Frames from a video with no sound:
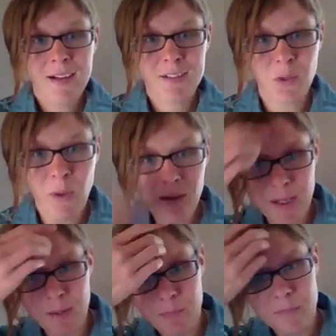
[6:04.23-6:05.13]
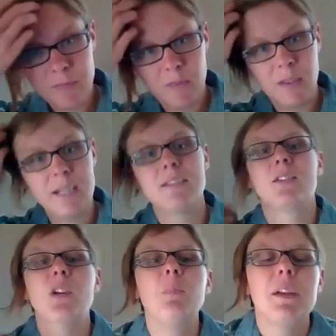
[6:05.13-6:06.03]
So welcome. Let's
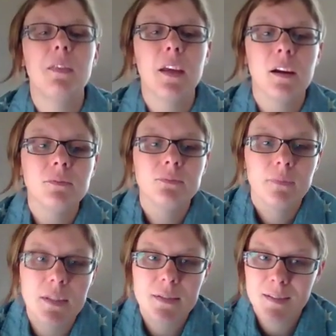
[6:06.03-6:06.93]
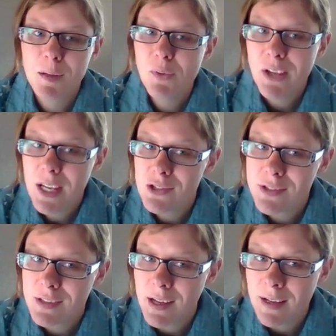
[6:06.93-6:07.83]
jump in there. This is a
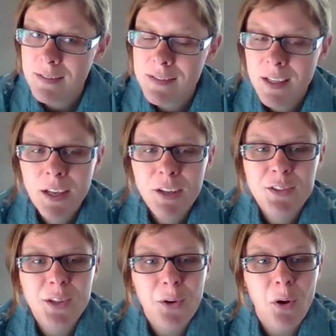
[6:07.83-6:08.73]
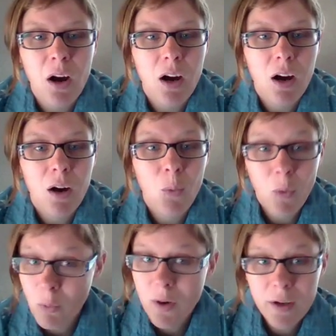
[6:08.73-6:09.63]
communications class. So
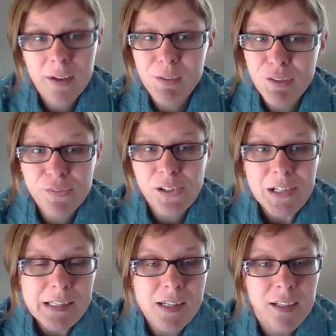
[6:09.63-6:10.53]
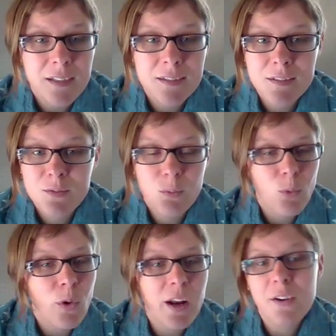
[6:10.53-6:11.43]
what we're going to cover first is
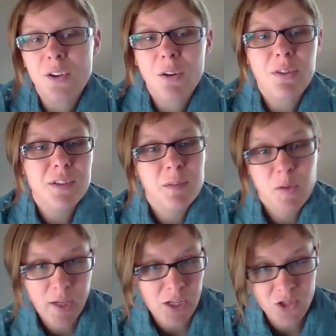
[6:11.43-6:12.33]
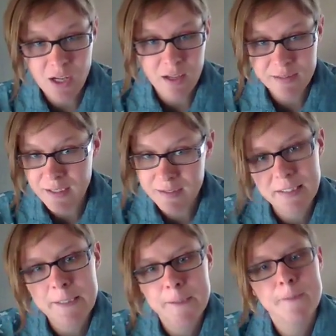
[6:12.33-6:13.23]
what on earth this communication nonsense
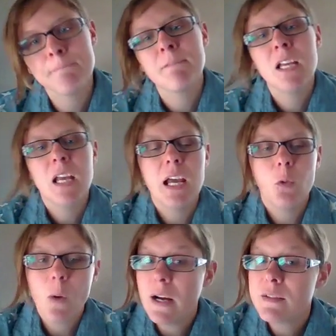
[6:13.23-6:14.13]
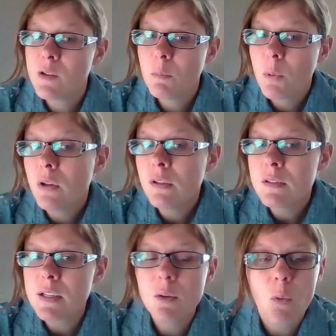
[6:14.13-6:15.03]
is, and why it's so
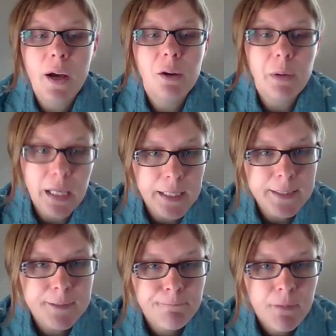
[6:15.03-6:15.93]
important, and why do we need it.